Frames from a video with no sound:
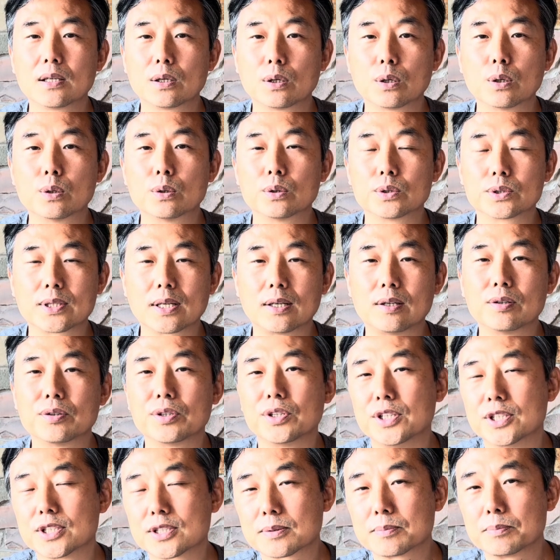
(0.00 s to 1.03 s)
or
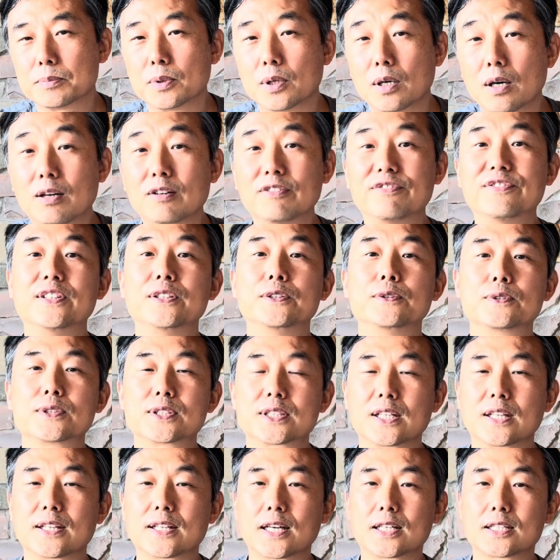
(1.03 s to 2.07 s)
Taoism, often you
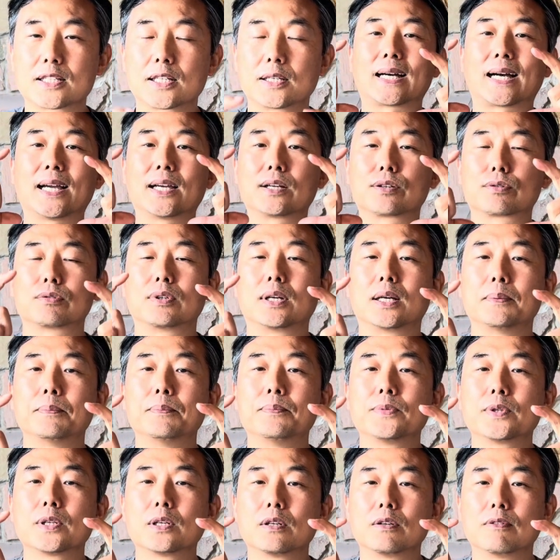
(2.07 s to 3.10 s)
see that diagram
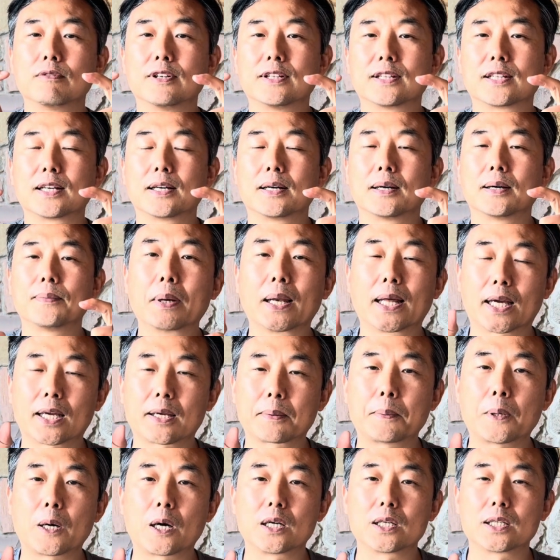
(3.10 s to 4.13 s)
with the
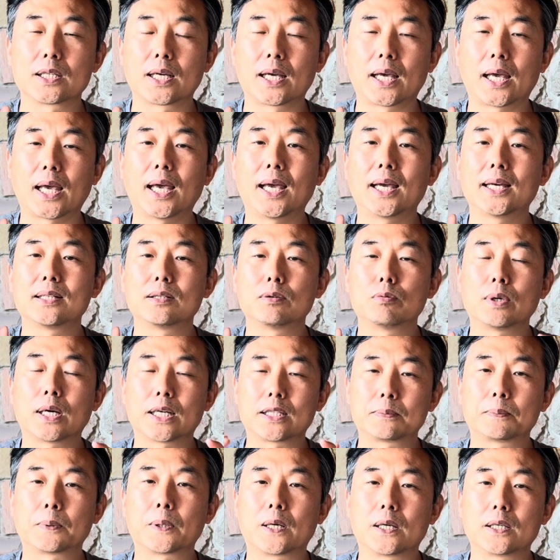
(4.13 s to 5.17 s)
black part and a
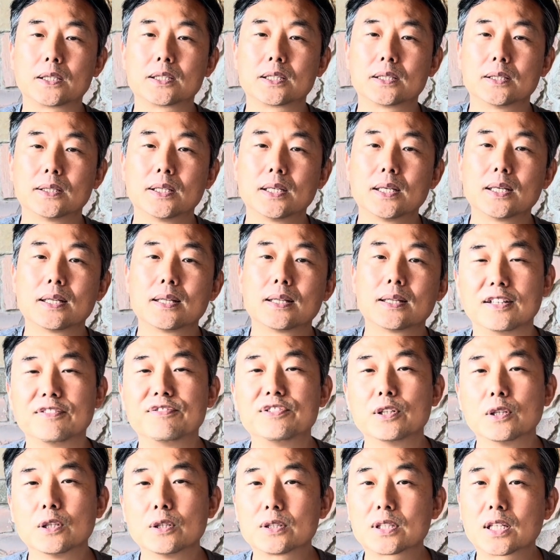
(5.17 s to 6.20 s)
white part. If
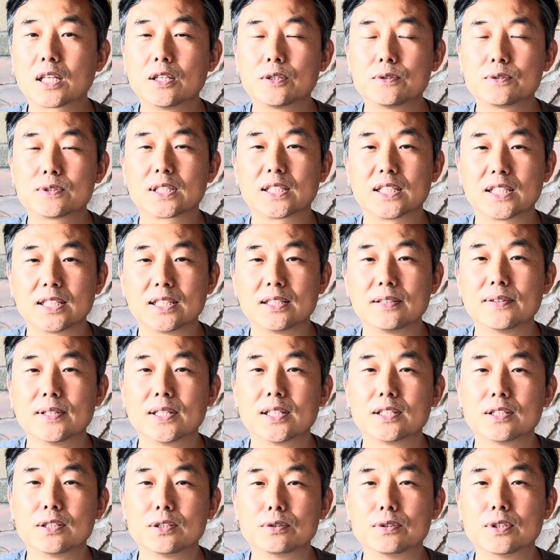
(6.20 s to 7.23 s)
you look closely,
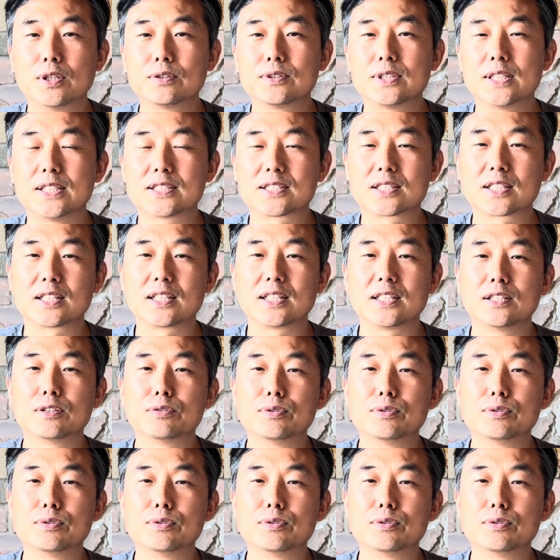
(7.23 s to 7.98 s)
you notice they